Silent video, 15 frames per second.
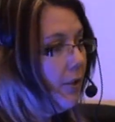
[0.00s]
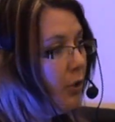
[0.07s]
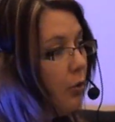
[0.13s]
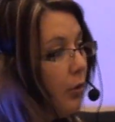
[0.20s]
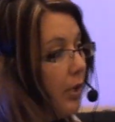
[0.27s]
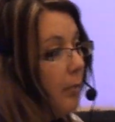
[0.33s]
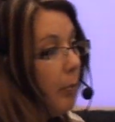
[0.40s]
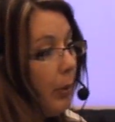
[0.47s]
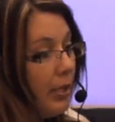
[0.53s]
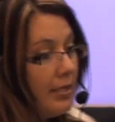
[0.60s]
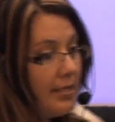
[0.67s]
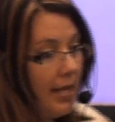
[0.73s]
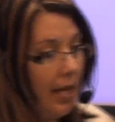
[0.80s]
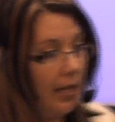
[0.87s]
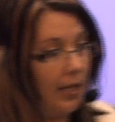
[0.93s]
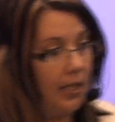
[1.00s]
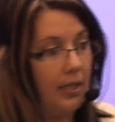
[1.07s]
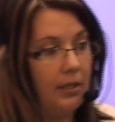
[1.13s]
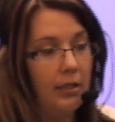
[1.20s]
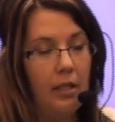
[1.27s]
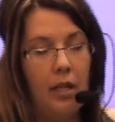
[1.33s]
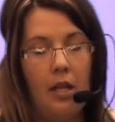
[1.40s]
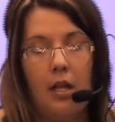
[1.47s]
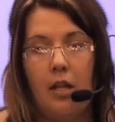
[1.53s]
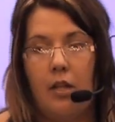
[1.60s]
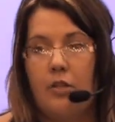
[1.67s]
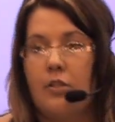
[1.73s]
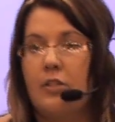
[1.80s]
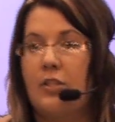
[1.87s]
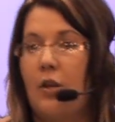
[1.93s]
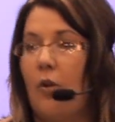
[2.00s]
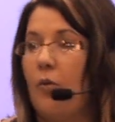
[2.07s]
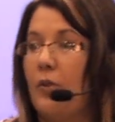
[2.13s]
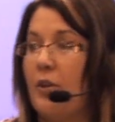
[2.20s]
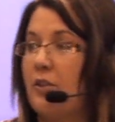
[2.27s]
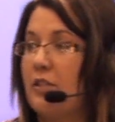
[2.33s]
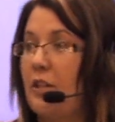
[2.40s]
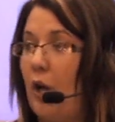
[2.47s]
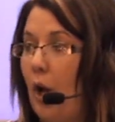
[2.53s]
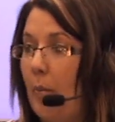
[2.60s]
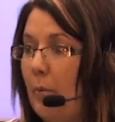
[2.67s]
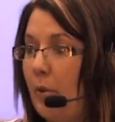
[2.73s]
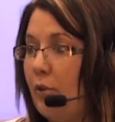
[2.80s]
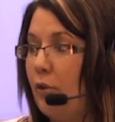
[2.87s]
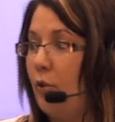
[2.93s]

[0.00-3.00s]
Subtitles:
you can print on it. So there's a couple of